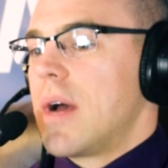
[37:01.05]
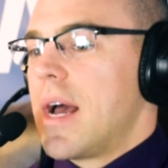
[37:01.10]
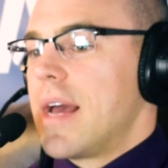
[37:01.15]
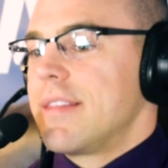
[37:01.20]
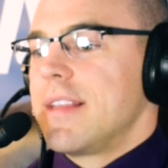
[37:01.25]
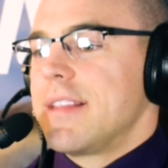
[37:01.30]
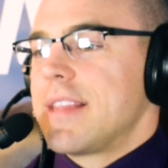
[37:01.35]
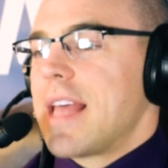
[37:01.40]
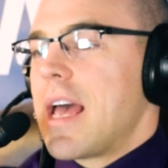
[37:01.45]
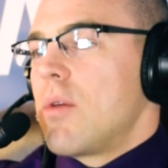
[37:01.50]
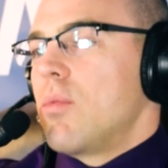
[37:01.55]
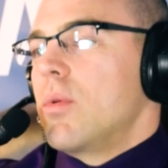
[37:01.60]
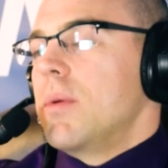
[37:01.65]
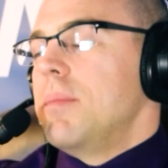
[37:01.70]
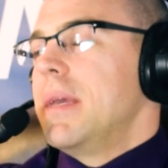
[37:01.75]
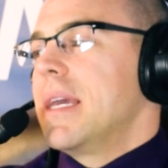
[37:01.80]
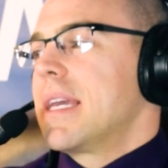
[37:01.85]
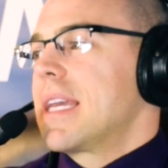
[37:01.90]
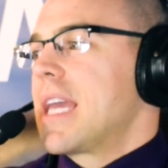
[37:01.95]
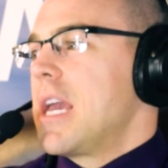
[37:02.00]
I think that
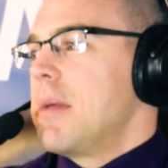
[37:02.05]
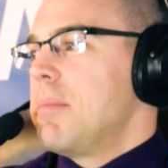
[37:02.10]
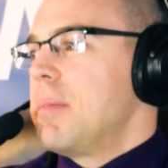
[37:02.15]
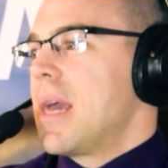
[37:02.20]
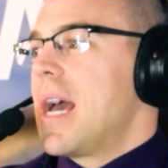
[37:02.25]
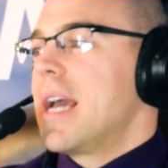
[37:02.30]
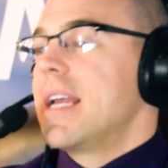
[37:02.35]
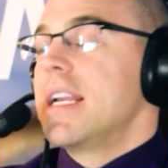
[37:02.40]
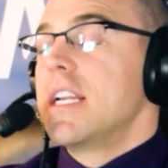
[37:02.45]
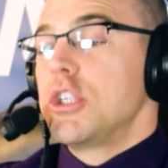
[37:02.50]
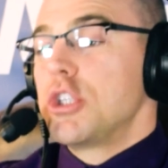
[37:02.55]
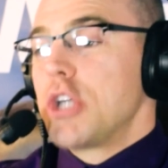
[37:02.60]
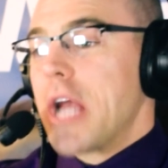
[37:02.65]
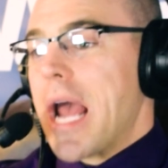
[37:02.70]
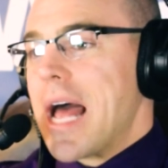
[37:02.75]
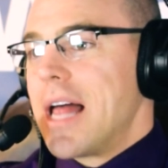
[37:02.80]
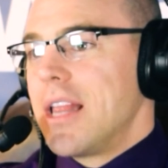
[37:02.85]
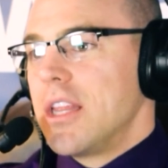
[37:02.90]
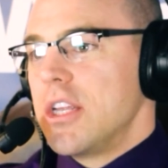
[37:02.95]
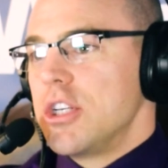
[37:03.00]
would be a KPI and a
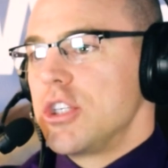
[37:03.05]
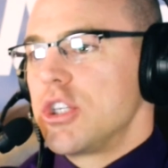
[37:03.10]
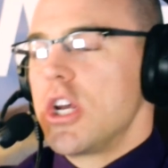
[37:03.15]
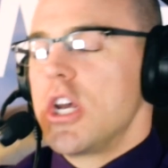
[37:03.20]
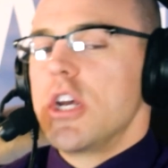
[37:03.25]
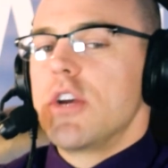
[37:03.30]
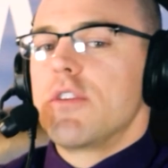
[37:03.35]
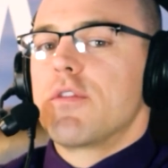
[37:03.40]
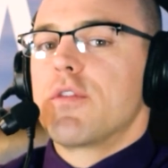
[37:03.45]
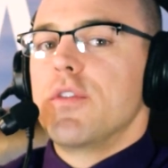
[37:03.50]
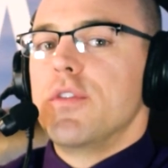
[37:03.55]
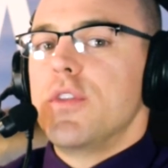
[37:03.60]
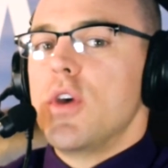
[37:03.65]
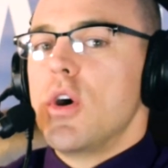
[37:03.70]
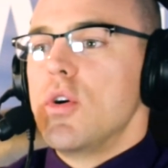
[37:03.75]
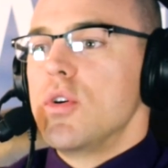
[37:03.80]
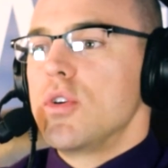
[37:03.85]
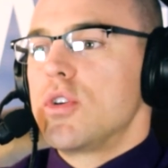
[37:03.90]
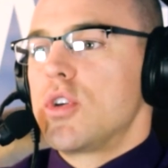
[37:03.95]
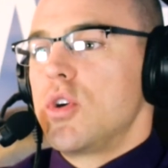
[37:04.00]
challenge for
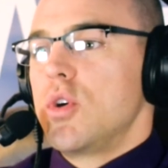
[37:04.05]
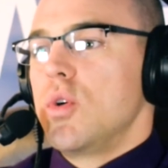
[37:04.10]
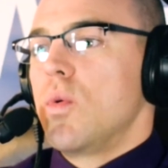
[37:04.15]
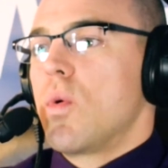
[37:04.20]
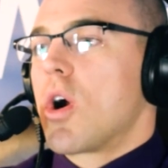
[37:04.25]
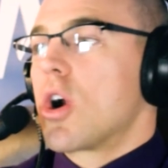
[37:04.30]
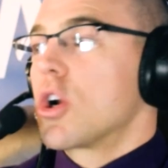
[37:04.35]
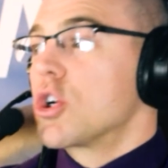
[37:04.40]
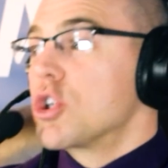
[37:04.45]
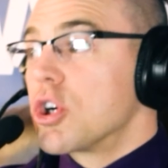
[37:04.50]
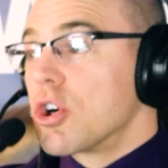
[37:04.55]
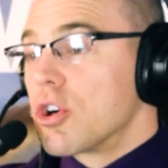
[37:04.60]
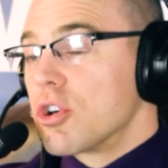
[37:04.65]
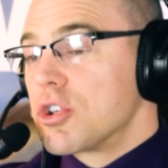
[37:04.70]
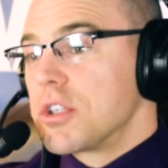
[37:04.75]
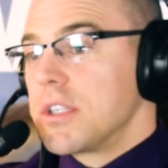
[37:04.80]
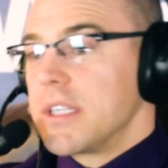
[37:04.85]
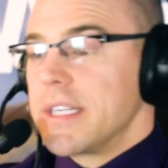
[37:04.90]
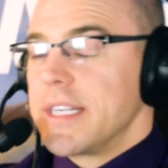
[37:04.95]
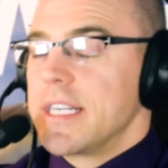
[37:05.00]
those who are
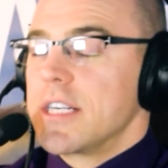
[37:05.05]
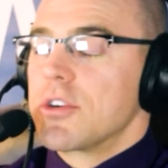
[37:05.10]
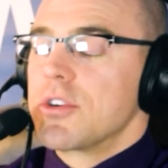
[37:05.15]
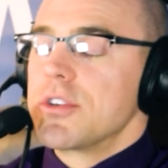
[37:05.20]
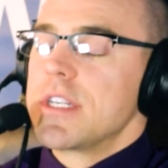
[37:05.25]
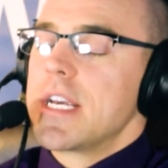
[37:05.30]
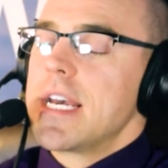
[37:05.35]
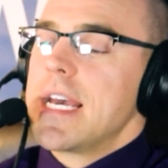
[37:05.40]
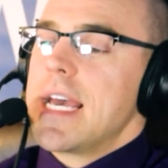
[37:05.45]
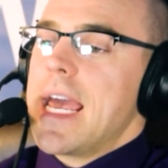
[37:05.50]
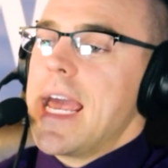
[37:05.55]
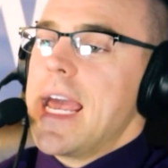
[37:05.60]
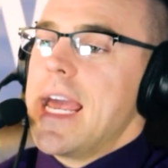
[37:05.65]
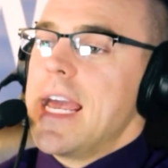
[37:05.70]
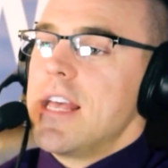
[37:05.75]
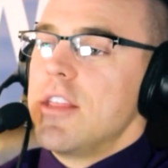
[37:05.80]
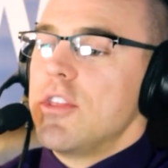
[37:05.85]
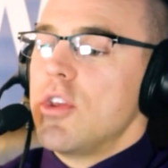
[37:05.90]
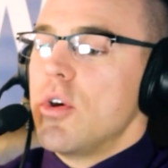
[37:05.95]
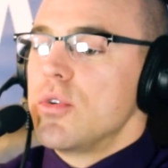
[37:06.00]
church leaders
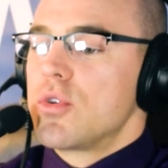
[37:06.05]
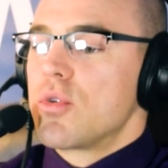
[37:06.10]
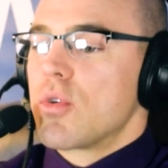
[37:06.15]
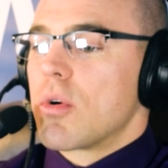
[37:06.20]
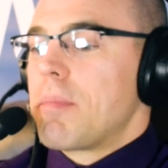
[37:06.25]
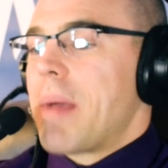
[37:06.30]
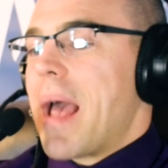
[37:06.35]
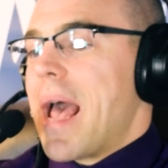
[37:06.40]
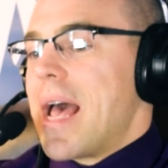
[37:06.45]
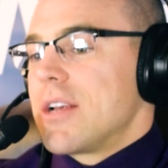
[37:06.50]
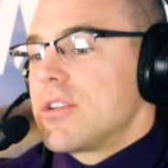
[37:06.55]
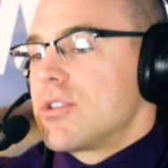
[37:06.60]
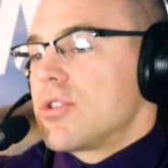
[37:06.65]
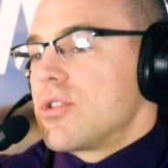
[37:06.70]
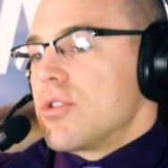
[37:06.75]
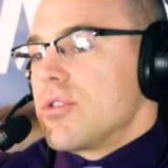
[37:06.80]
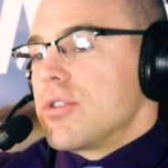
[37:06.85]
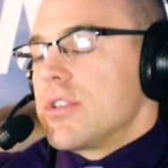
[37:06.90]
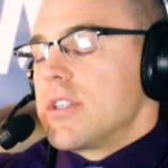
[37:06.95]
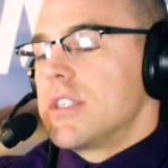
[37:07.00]
and those who are
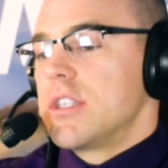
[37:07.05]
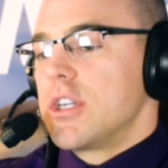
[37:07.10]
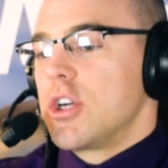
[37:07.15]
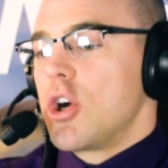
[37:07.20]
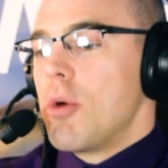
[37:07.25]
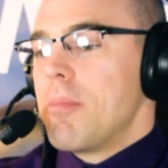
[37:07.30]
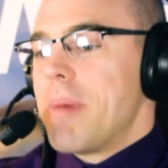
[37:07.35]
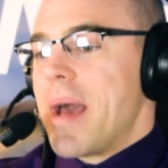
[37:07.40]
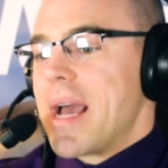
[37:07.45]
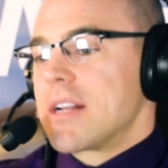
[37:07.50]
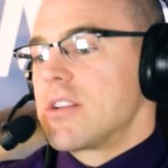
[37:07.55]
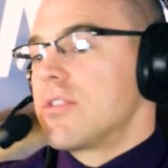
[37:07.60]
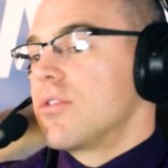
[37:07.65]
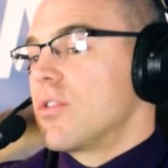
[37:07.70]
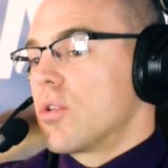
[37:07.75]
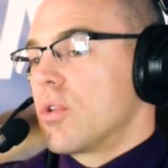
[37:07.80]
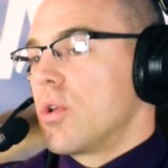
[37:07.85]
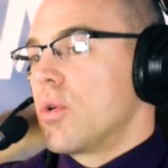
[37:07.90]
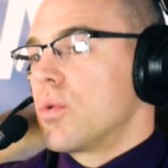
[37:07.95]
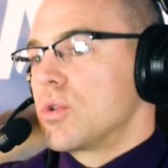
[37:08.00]
pastors to go back to
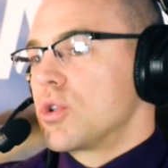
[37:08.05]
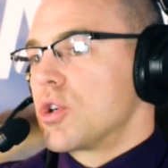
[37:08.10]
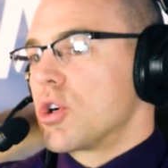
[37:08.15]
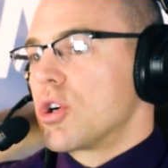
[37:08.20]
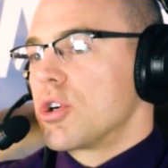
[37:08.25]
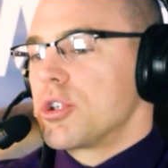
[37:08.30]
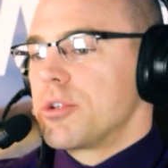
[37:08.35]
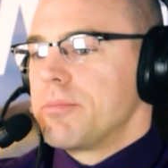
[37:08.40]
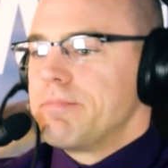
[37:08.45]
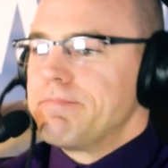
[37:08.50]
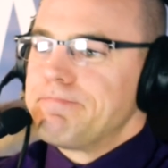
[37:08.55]
their local church.